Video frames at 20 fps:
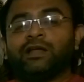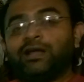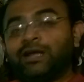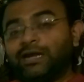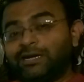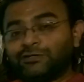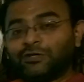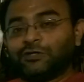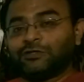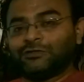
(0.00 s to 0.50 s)

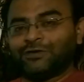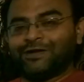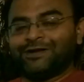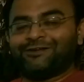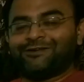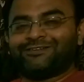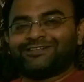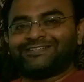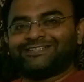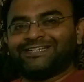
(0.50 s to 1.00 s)
It is also
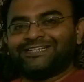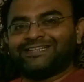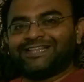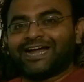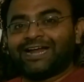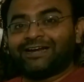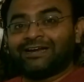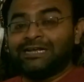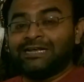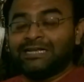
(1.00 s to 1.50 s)
interesting
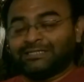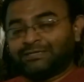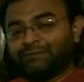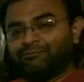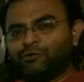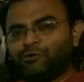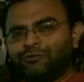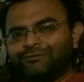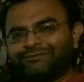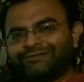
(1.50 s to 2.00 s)
that some
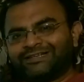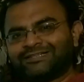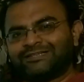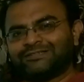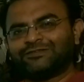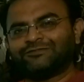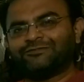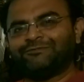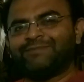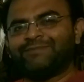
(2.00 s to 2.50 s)
new
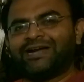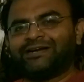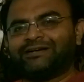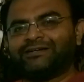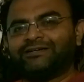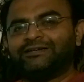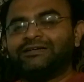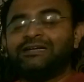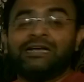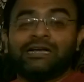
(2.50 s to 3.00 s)
phases of
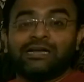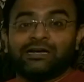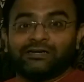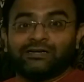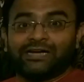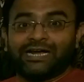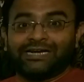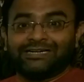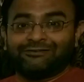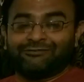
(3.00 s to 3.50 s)
matter
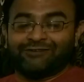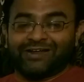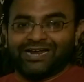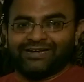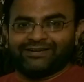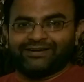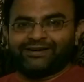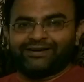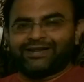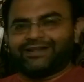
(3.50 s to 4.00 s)
get
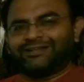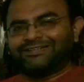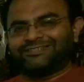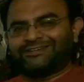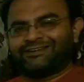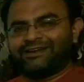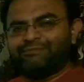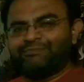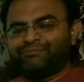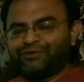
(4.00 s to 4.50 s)
created at
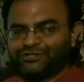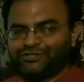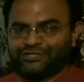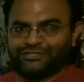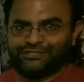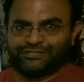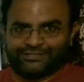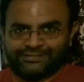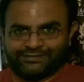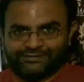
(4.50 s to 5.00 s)
extreme
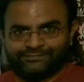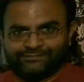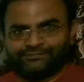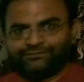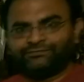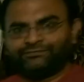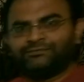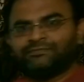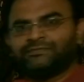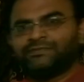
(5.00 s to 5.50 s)
pressures.
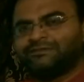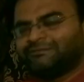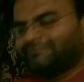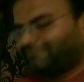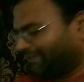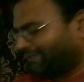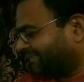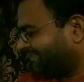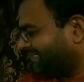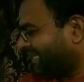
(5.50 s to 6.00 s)

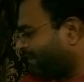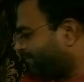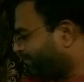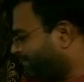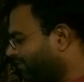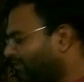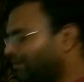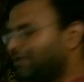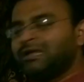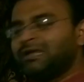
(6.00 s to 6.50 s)
For
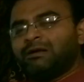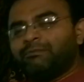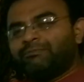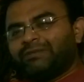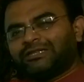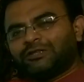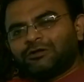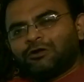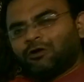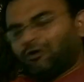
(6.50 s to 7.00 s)
example,
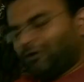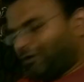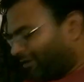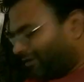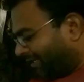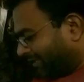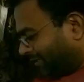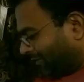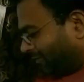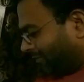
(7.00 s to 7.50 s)
methanol
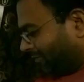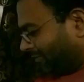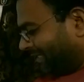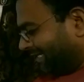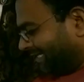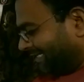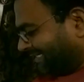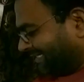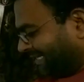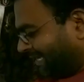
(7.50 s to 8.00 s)
or ethanol that is